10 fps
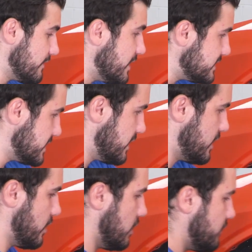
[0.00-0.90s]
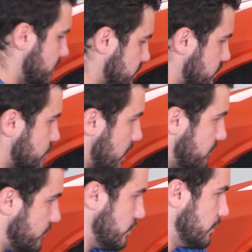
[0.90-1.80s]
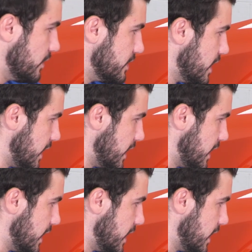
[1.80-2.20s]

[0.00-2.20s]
have that taken care of, this will drop forward,